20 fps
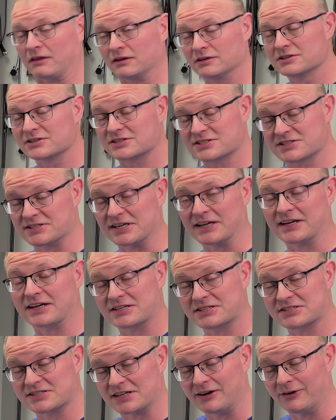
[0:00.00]
sick
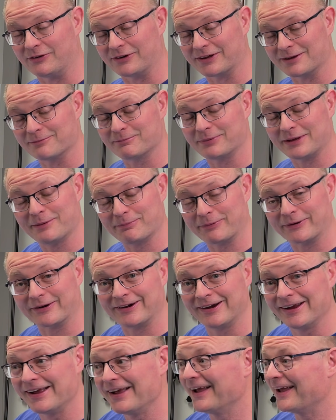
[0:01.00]
sounding beeper.
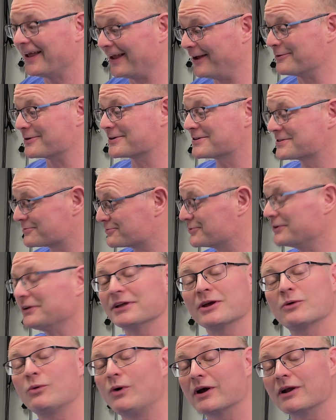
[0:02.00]
It was really
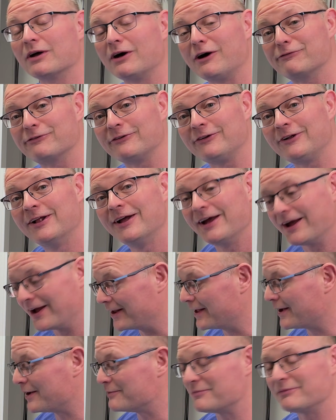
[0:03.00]
quite awful, and
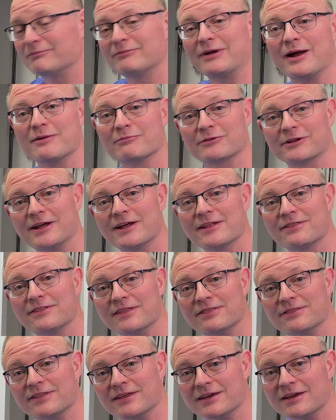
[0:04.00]
I'm glad that
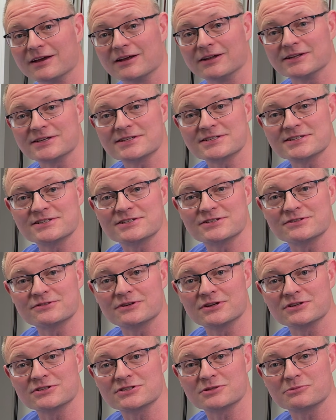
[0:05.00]
they listened to
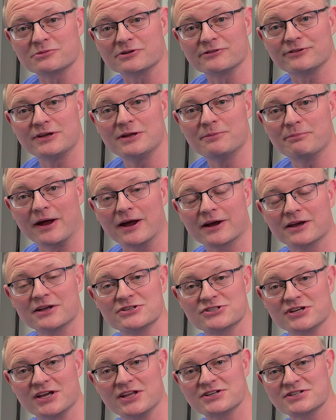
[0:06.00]
consumer feedback and
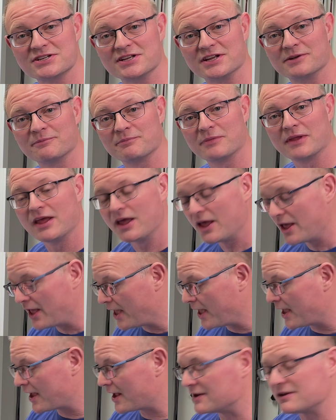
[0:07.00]
changed it.
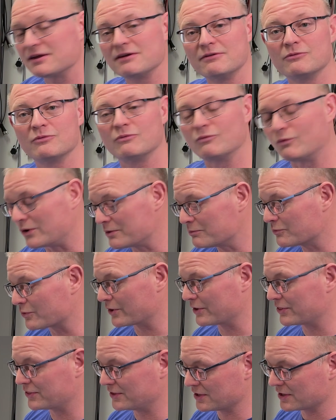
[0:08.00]
And one more
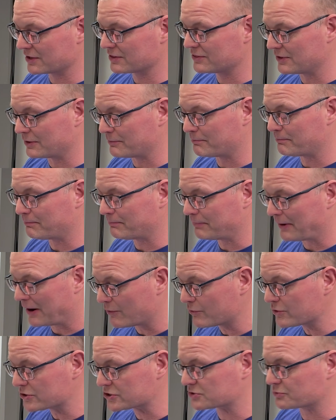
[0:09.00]
thing, the
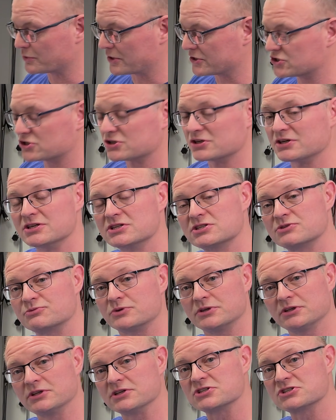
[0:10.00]
power switch is
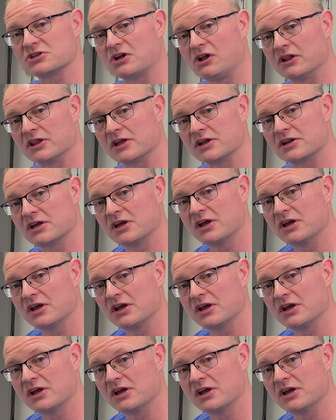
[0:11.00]
really solid,